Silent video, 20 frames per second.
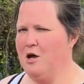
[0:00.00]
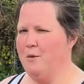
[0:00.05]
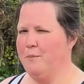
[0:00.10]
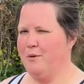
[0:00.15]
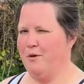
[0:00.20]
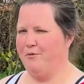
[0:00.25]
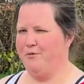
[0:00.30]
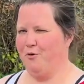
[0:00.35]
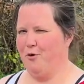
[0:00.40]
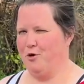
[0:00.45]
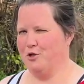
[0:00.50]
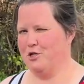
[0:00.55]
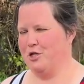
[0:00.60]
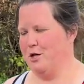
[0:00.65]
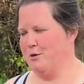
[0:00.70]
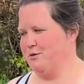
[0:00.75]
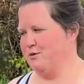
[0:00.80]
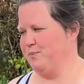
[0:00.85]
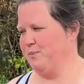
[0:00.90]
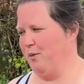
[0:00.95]
but unfortunately
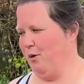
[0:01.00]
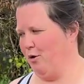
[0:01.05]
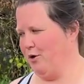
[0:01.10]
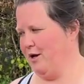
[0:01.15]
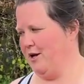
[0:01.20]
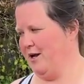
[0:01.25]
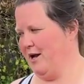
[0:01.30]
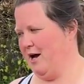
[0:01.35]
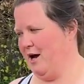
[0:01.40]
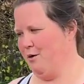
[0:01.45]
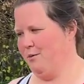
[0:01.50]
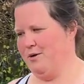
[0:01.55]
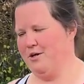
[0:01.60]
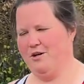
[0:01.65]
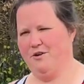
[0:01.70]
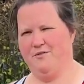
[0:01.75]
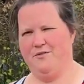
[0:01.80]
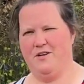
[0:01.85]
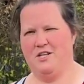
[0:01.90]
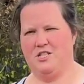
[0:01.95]
it was blocking how we
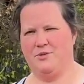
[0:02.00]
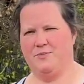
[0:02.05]
could finish